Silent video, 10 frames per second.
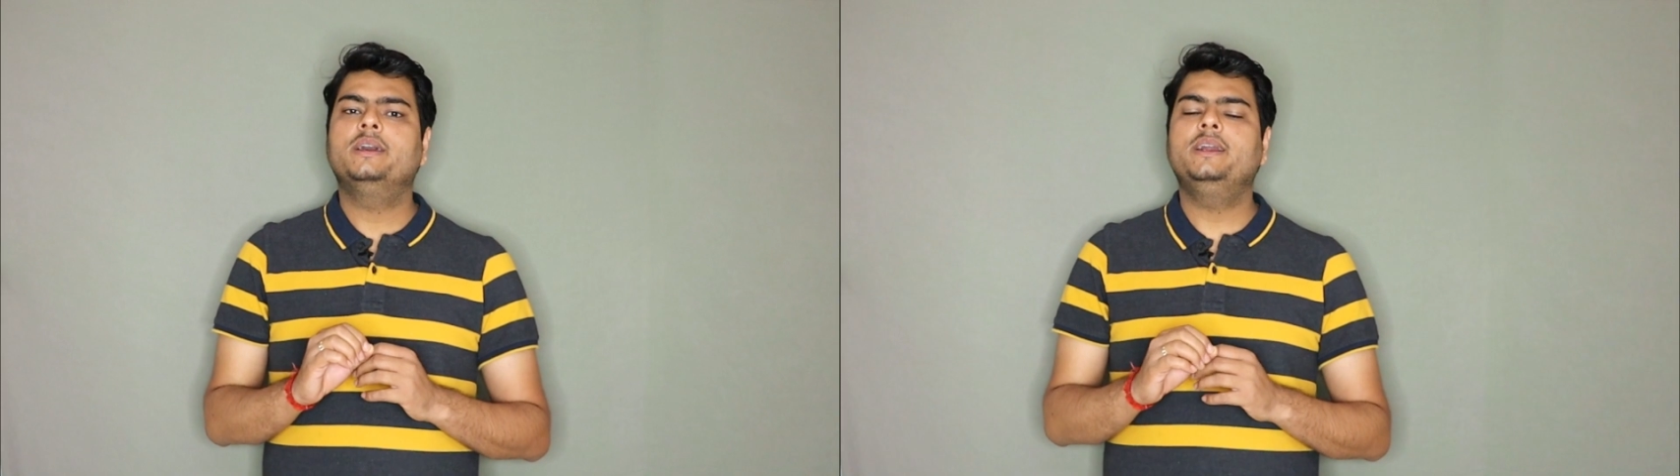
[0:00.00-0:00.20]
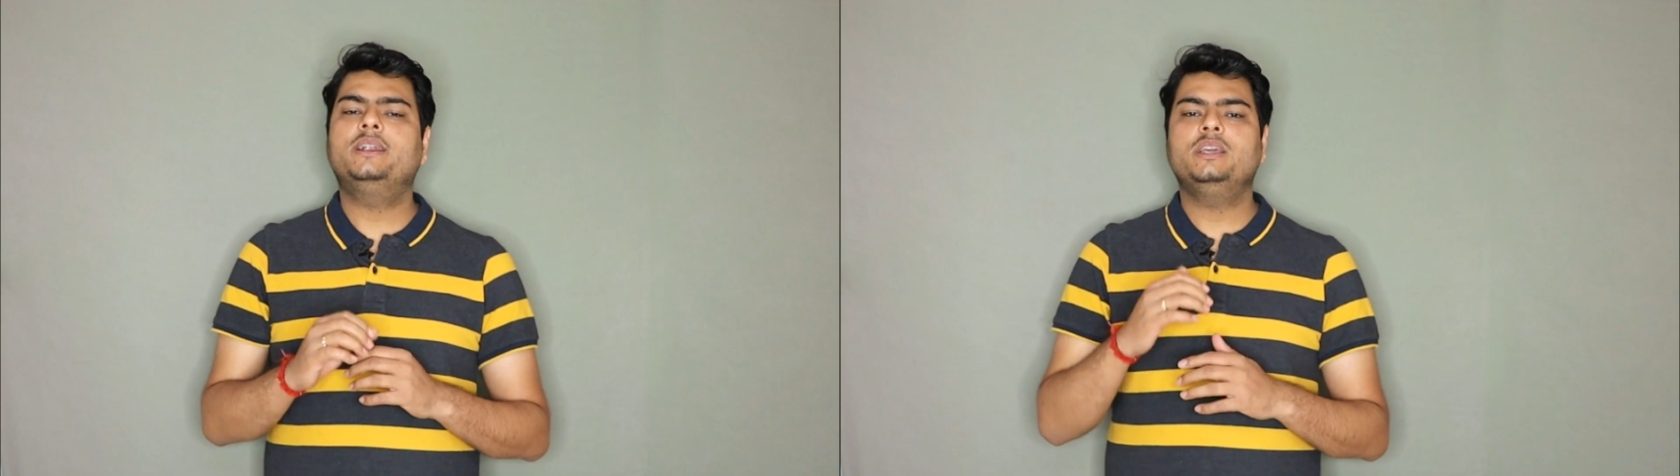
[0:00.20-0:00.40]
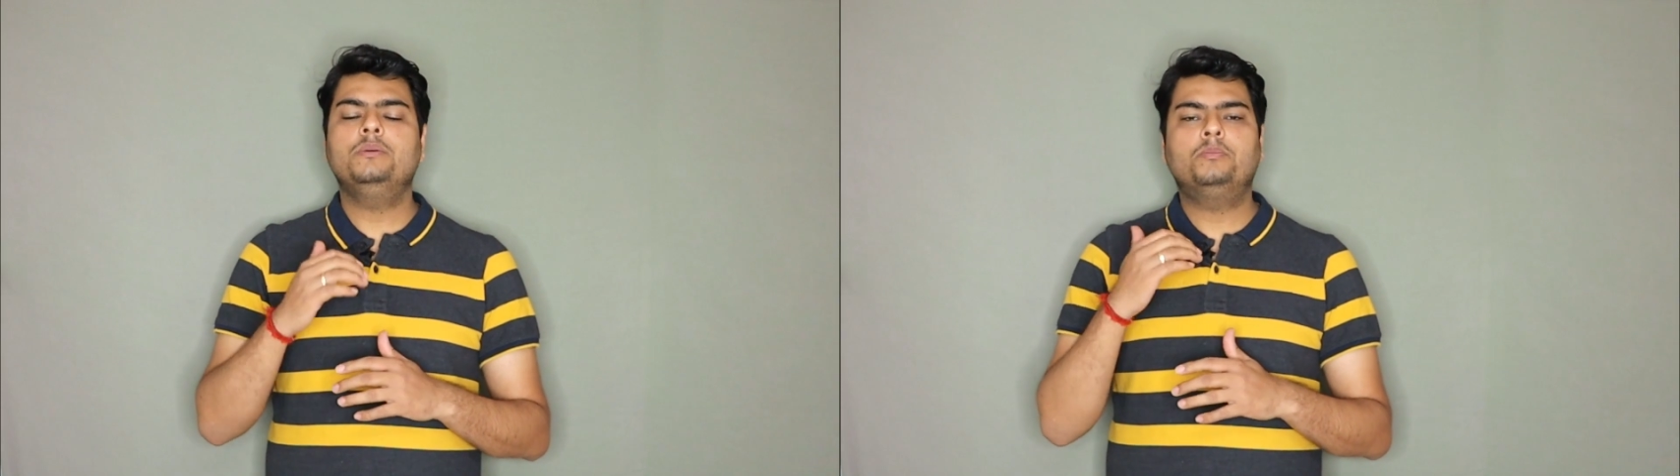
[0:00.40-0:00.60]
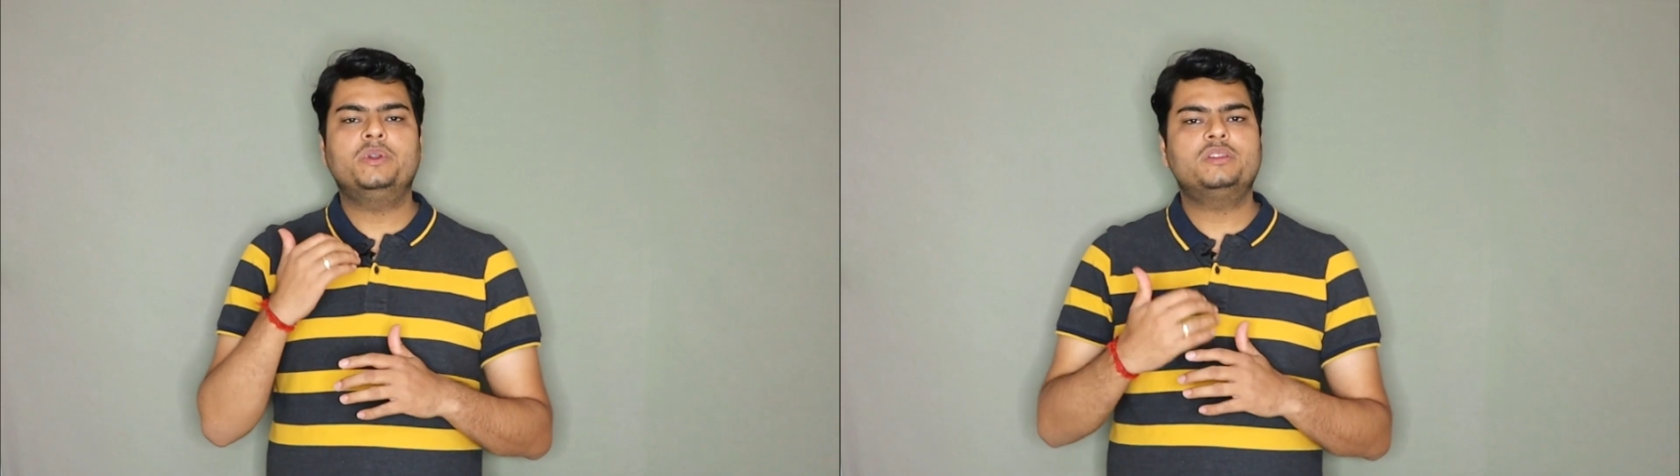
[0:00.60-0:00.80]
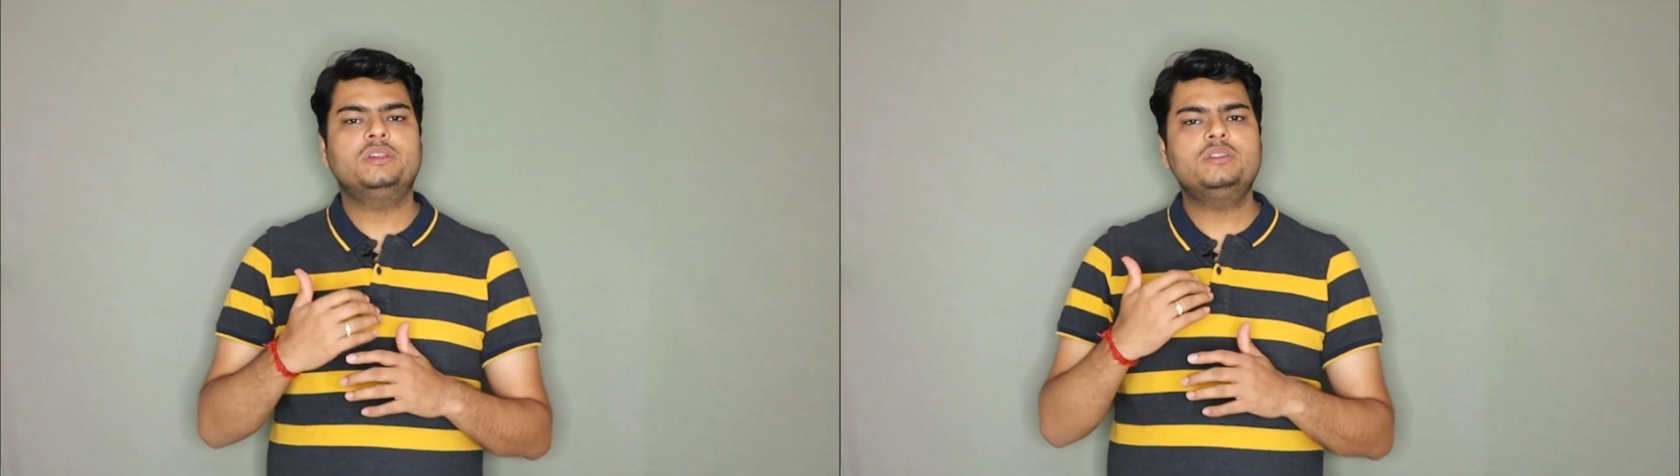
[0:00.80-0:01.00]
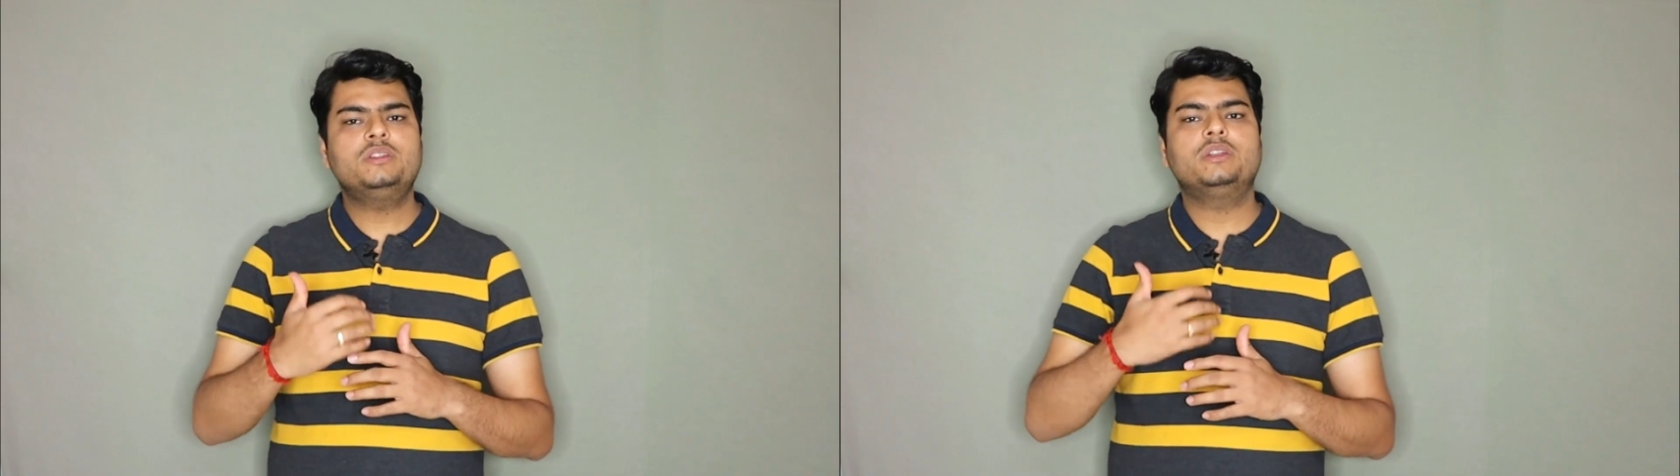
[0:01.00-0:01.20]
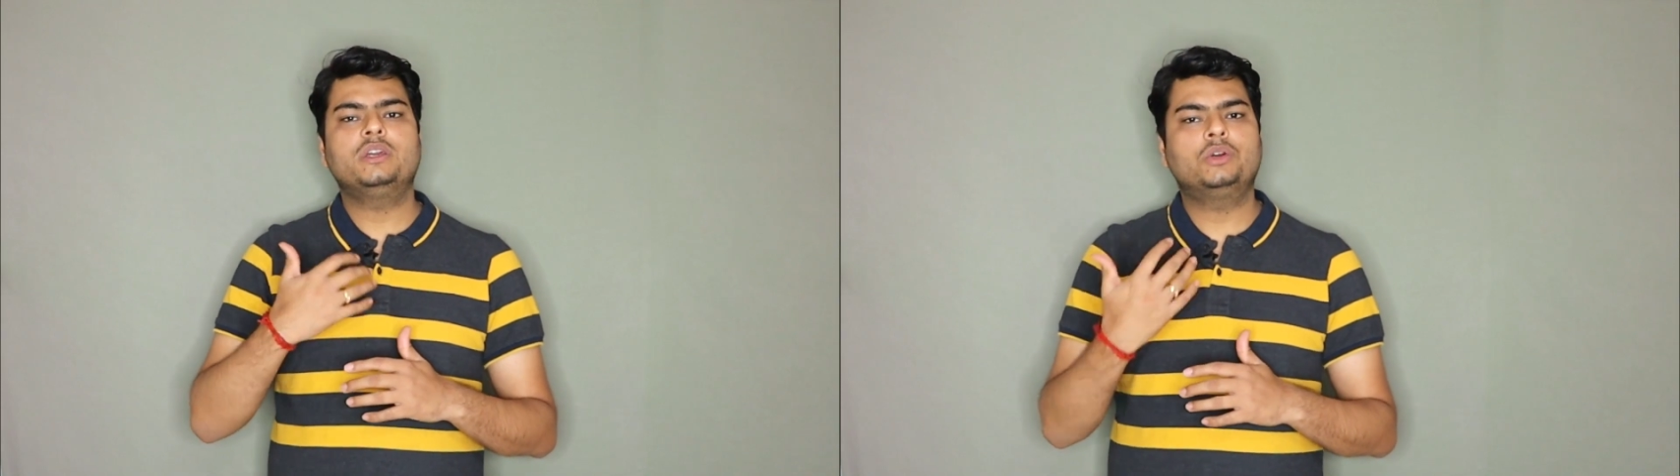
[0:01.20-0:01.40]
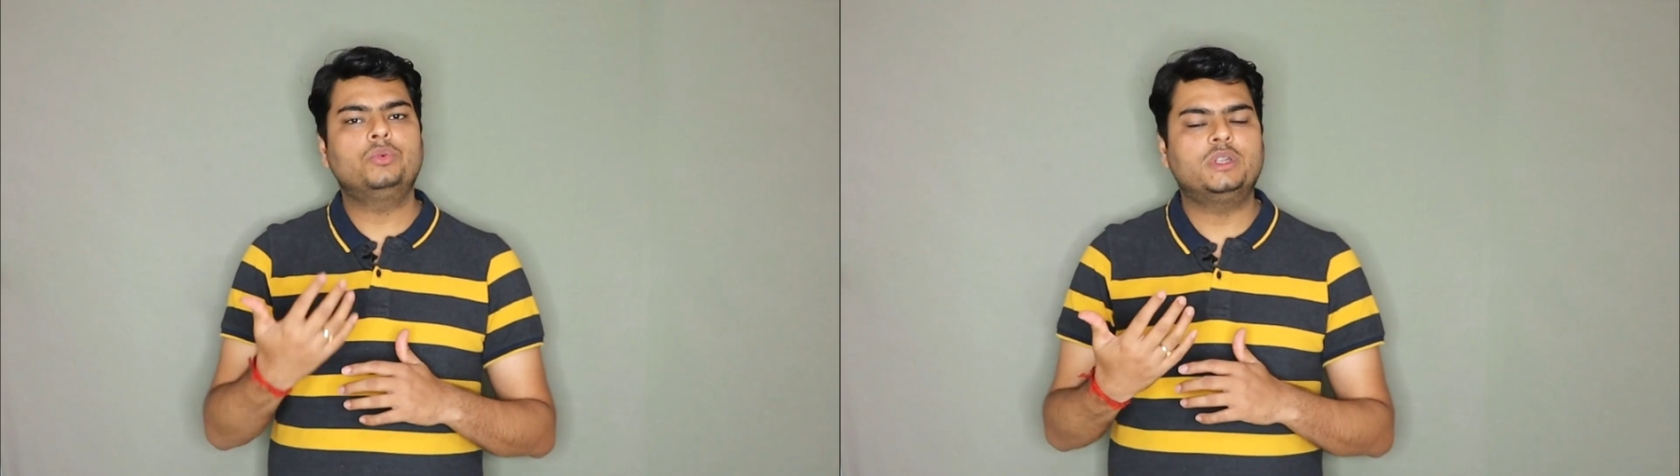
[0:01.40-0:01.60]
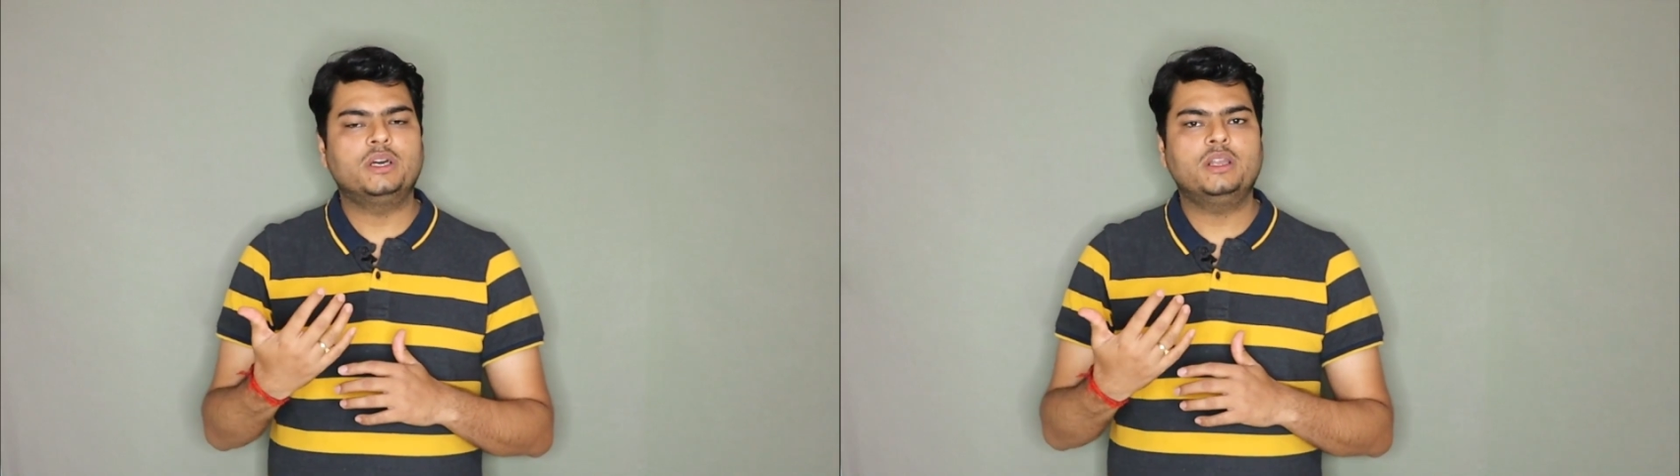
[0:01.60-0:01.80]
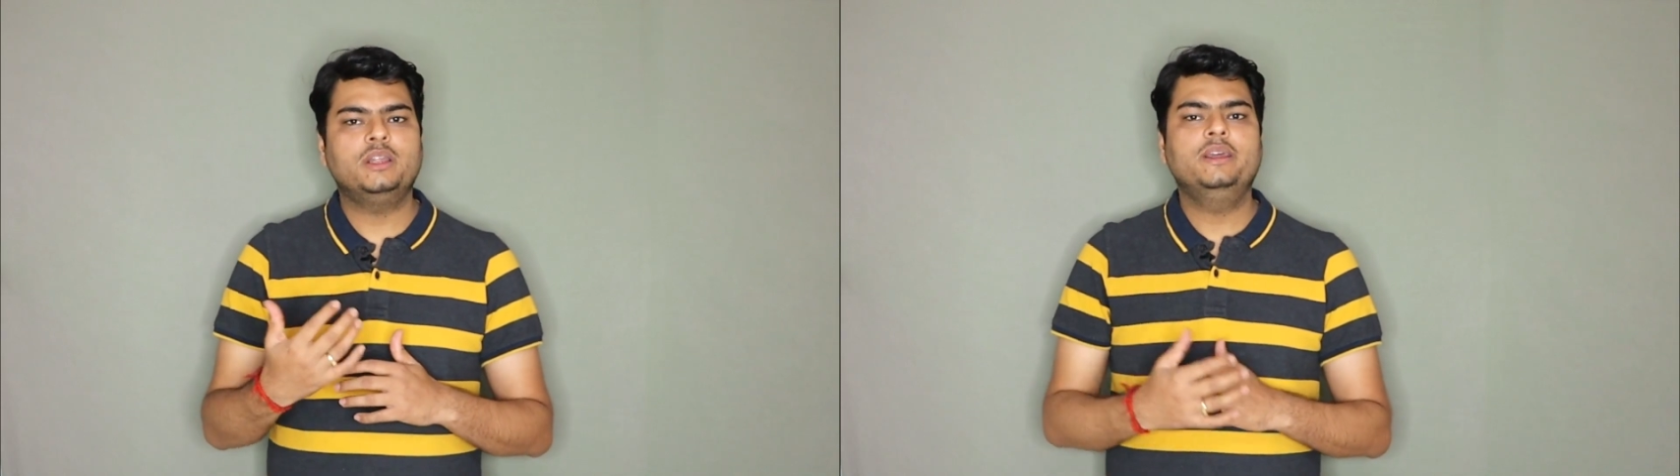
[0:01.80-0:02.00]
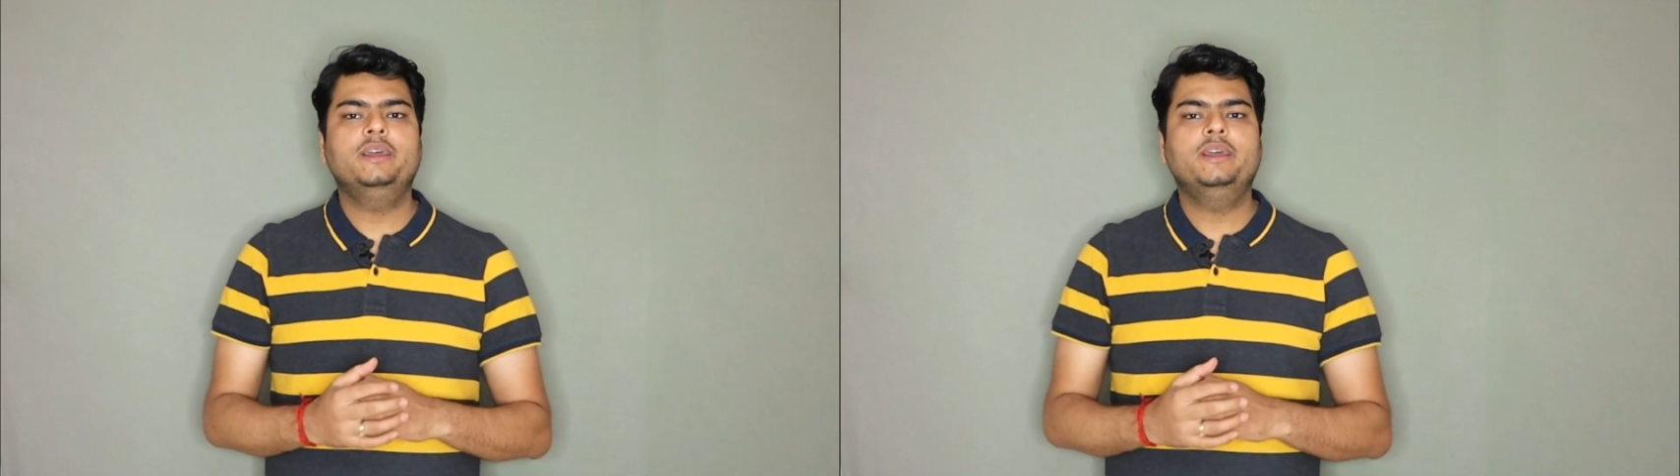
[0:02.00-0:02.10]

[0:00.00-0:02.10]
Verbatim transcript: it impresses the recruiter